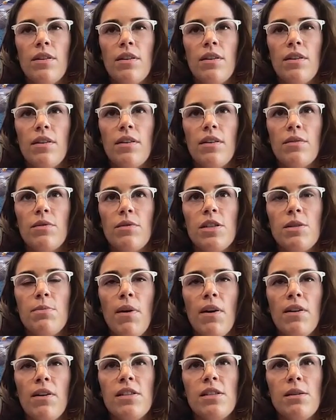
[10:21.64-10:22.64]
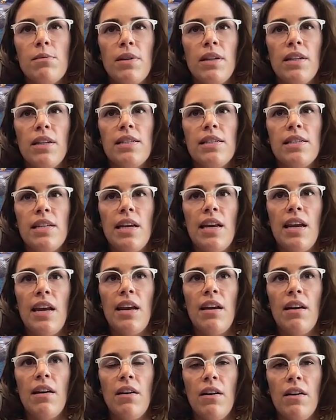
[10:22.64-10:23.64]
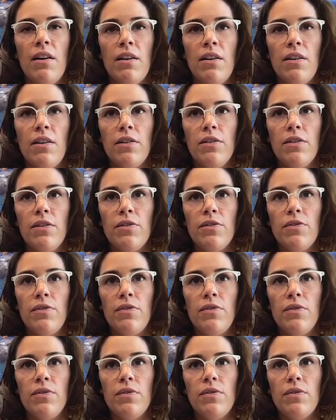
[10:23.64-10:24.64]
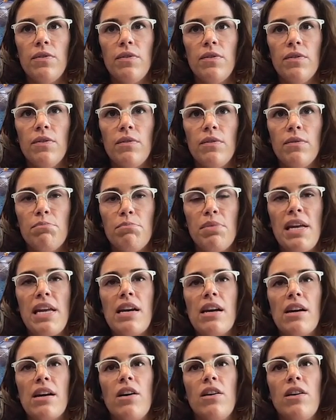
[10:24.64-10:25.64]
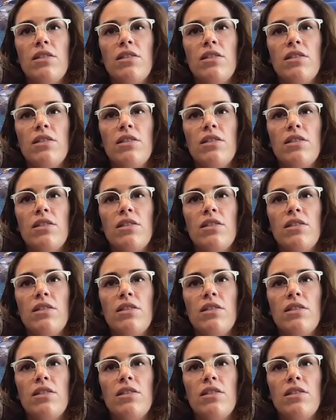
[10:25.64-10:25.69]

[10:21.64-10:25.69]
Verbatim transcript: the responsibility of being a